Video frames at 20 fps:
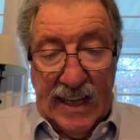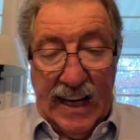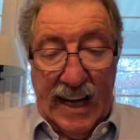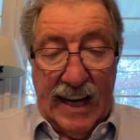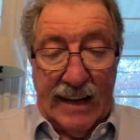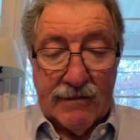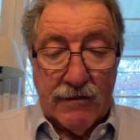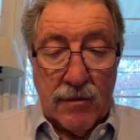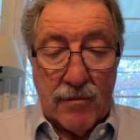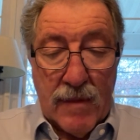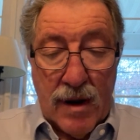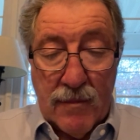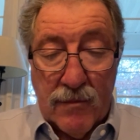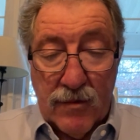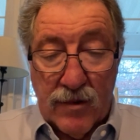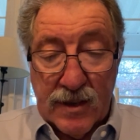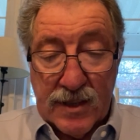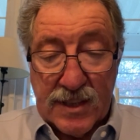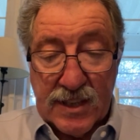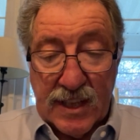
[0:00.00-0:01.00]
I
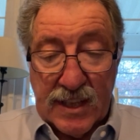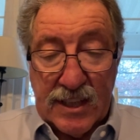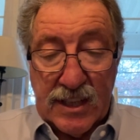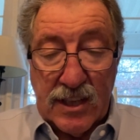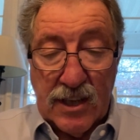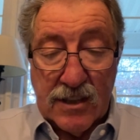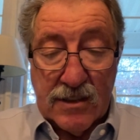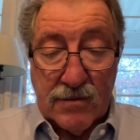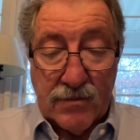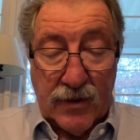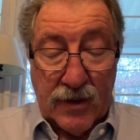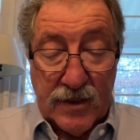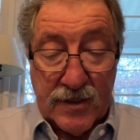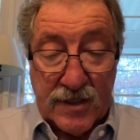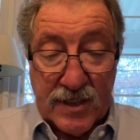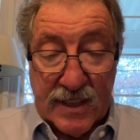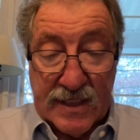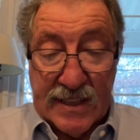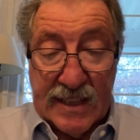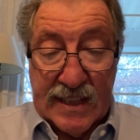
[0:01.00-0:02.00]
remember as a young
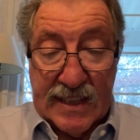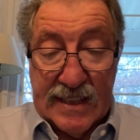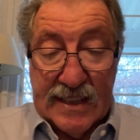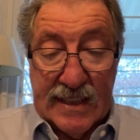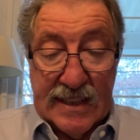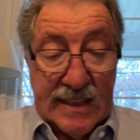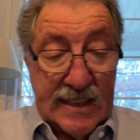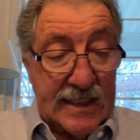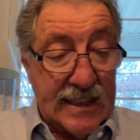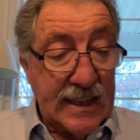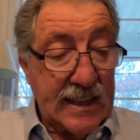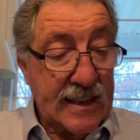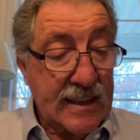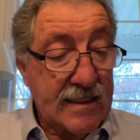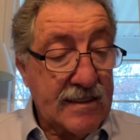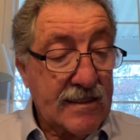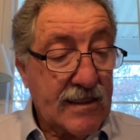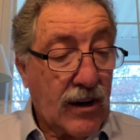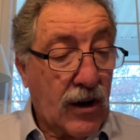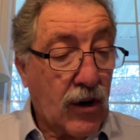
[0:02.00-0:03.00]
person
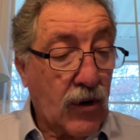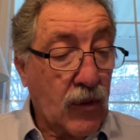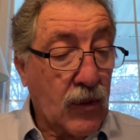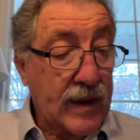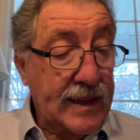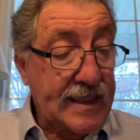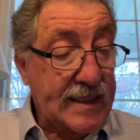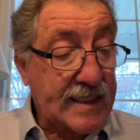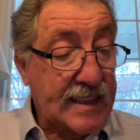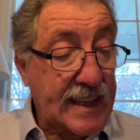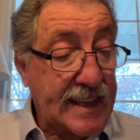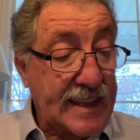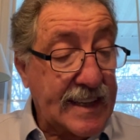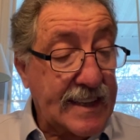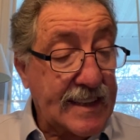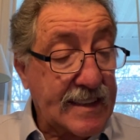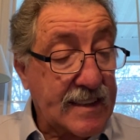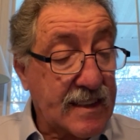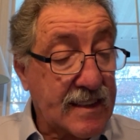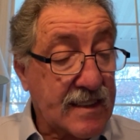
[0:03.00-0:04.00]
always
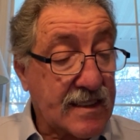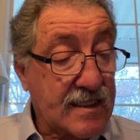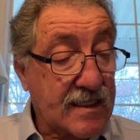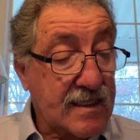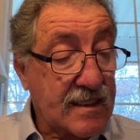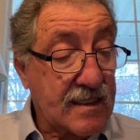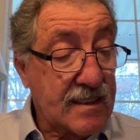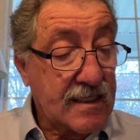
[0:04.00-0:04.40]
singing this